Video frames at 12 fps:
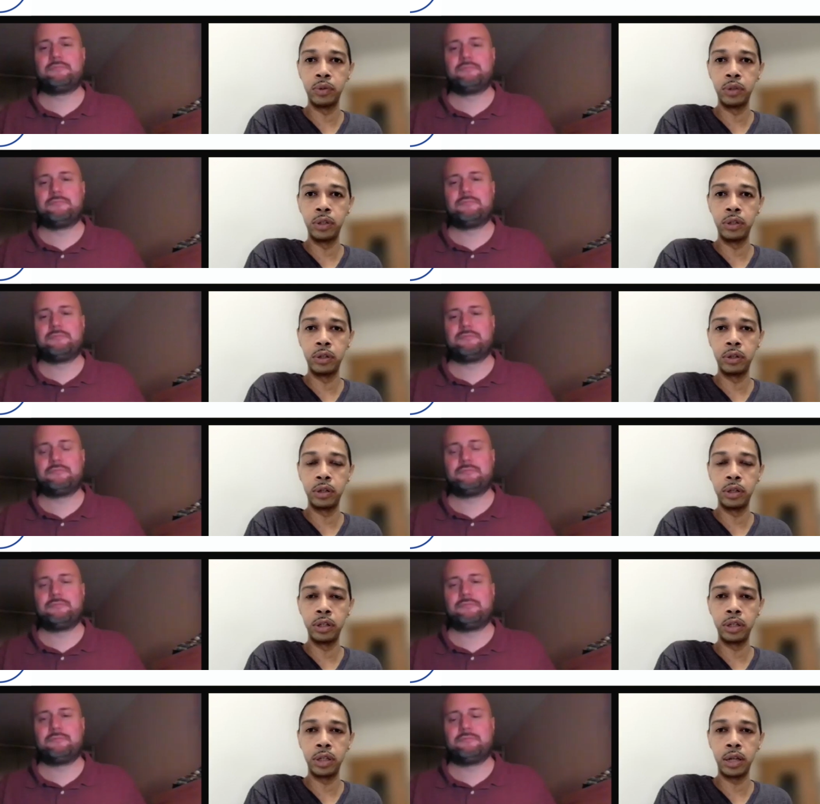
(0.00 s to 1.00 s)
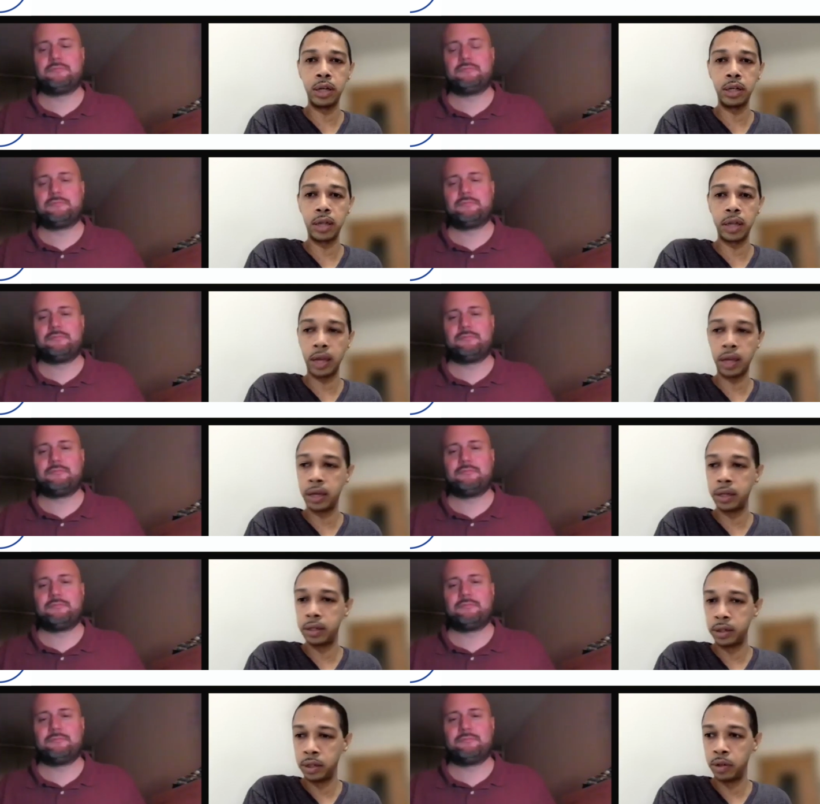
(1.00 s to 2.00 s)
Speaker 1: you're on the clock,
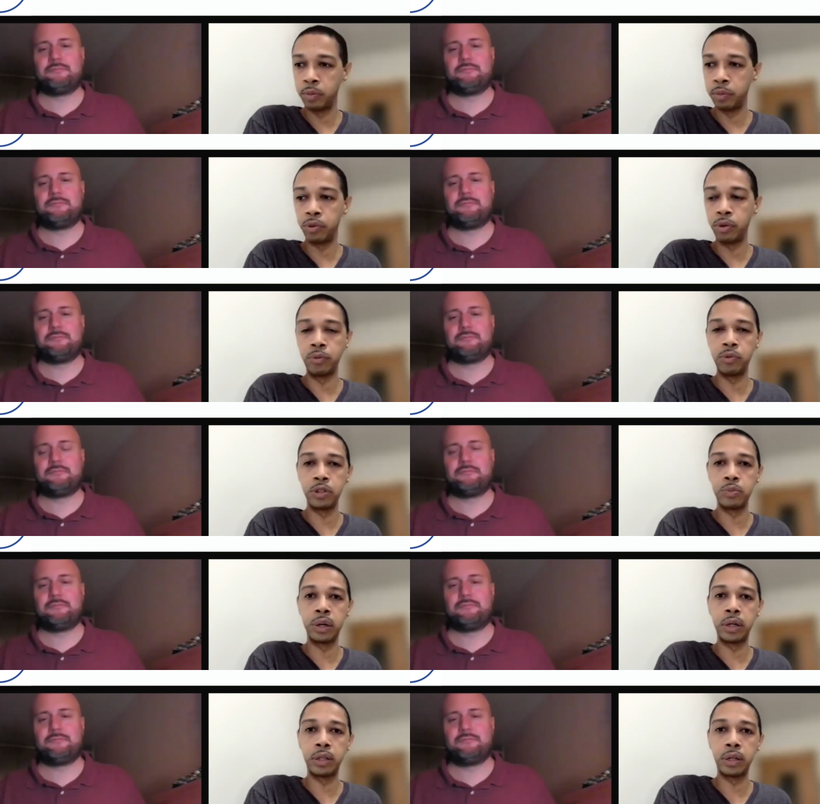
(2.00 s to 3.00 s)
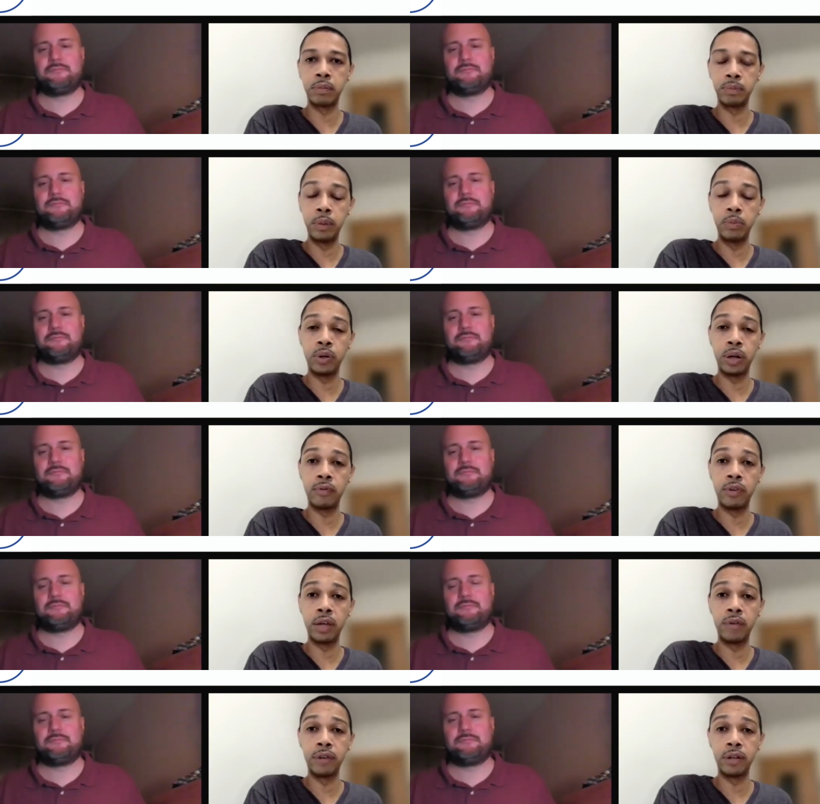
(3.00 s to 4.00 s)
and, you know, employer respect that people have
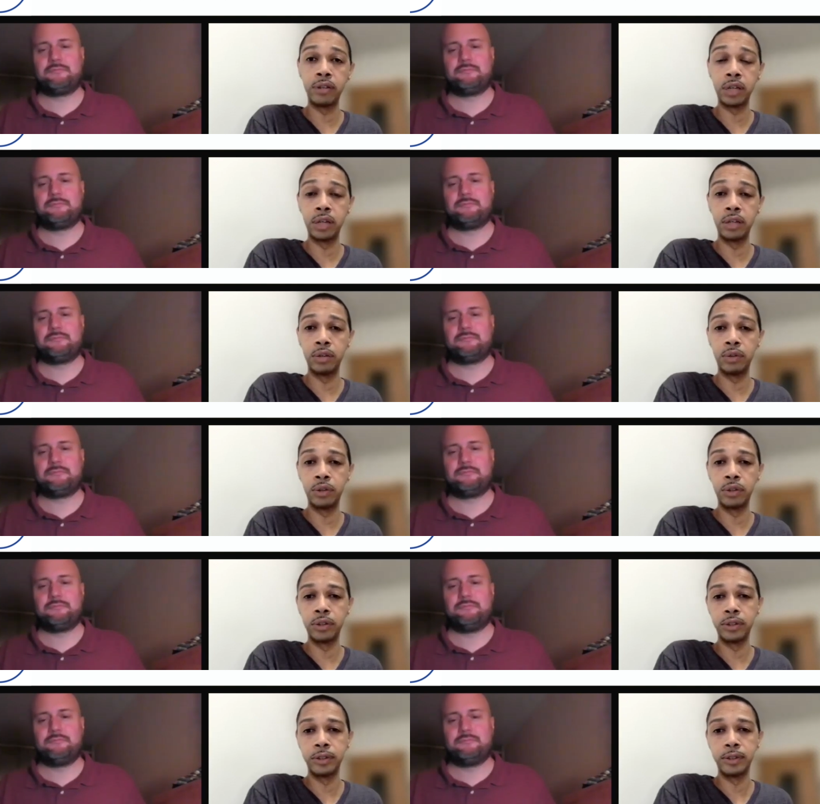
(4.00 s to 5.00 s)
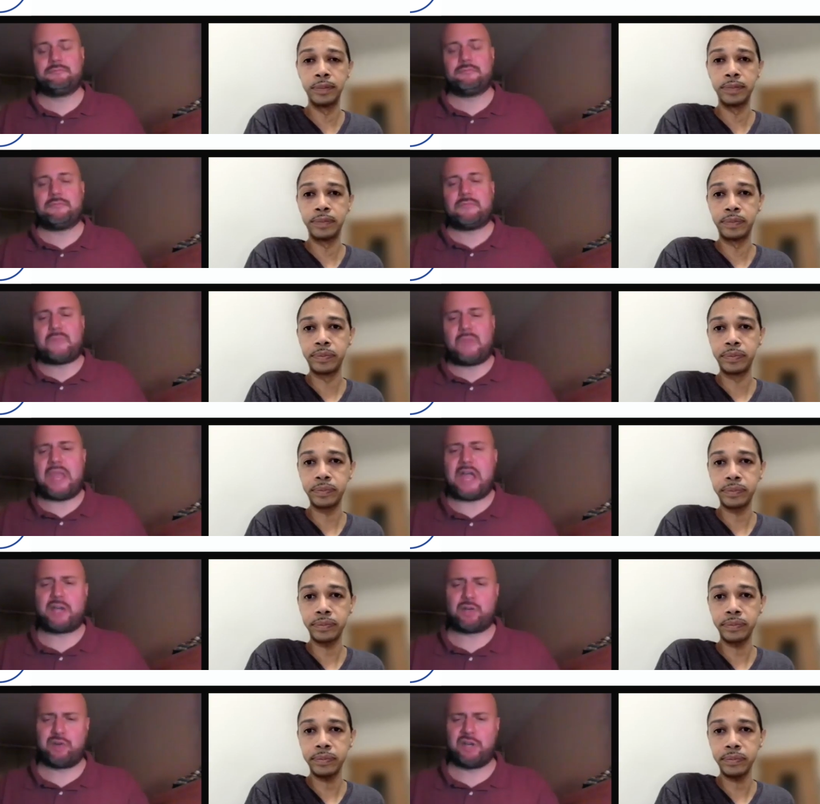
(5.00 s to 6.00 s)
life outside of their work.
Speaker 2: Yeah, I
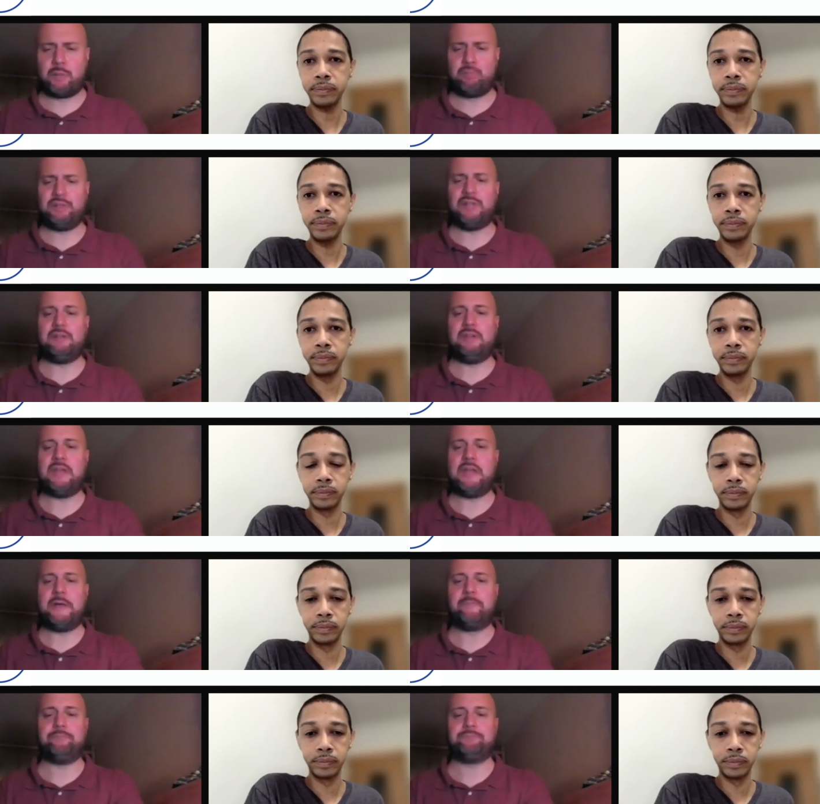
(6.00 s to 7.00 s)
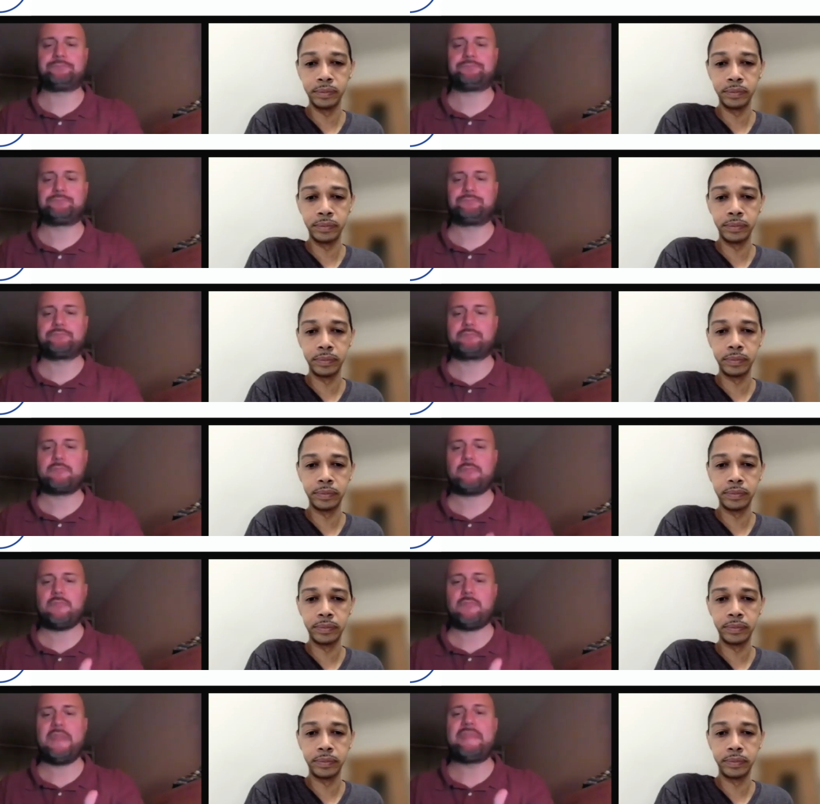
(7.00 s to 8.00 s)
agree completely. Um,
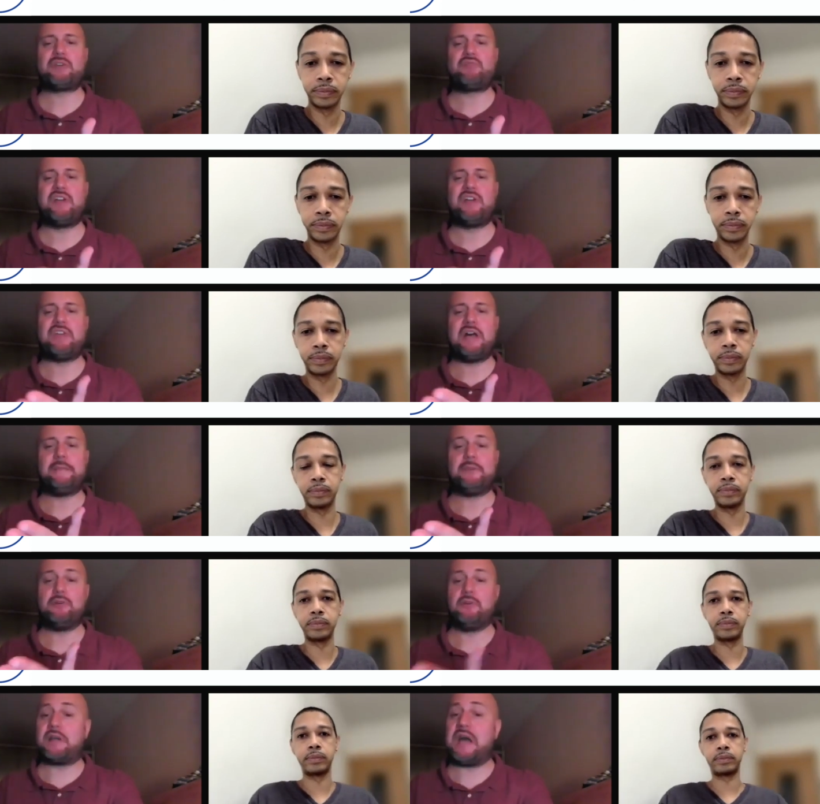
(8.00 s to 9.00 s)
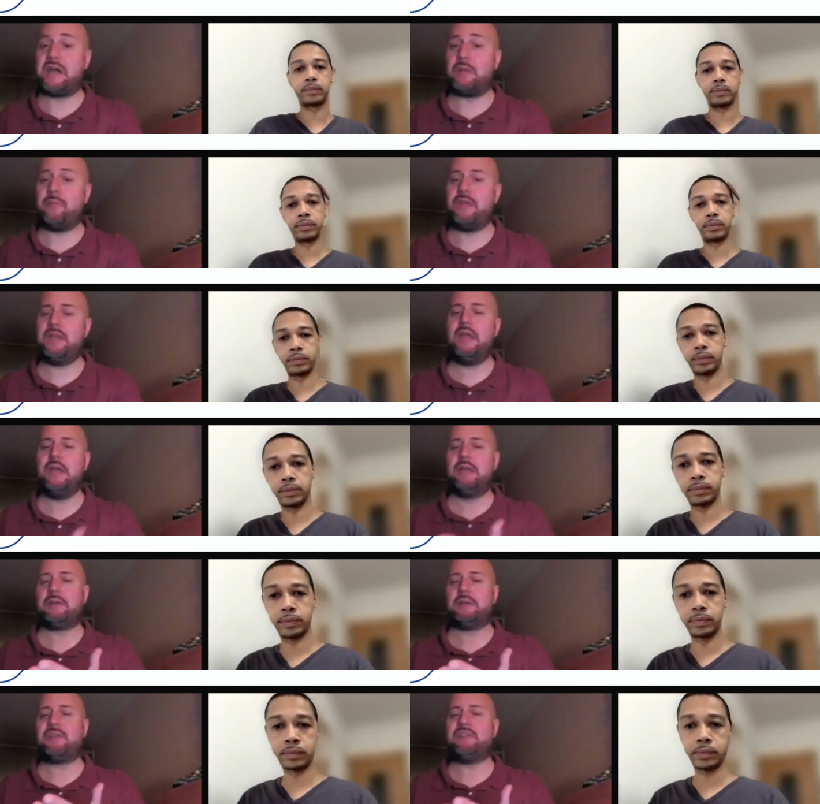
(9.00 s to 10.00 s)
that creates a healthier economy.
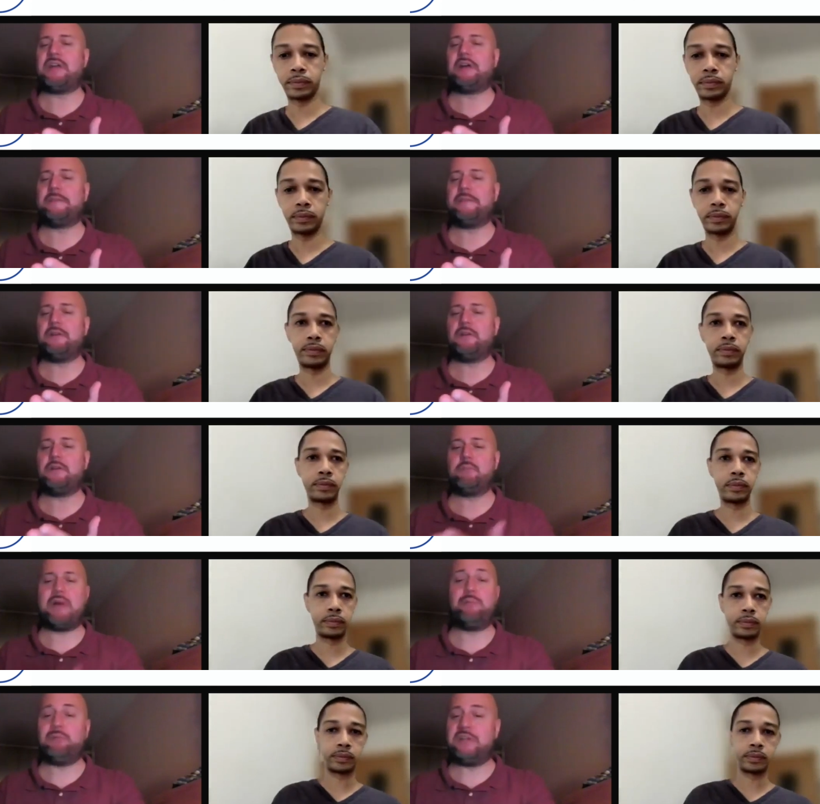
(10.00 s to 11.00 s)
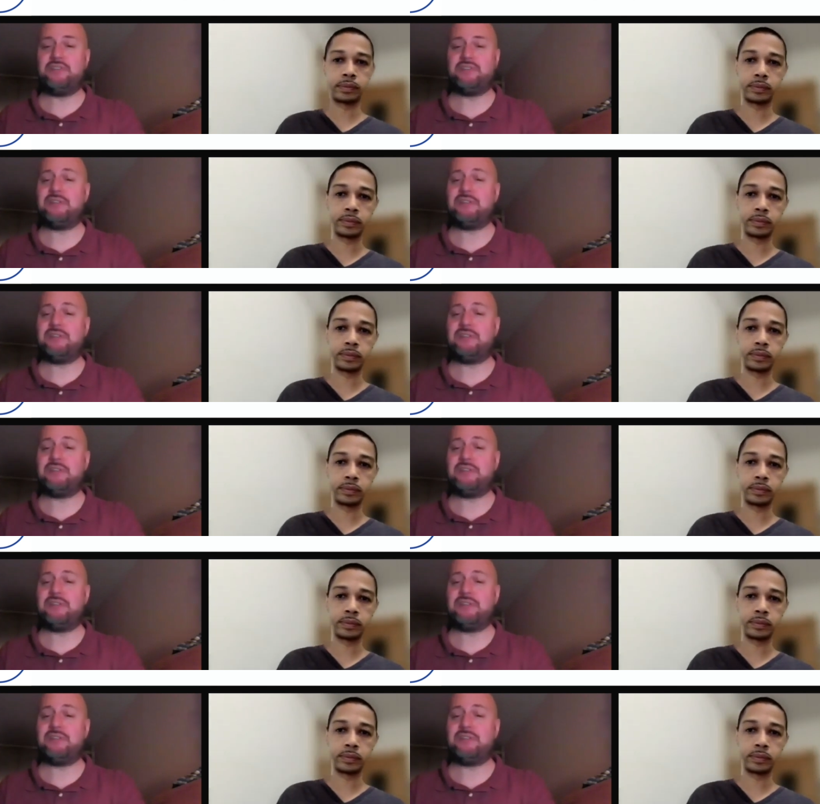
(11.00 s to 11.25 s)
It creates a healthier population, a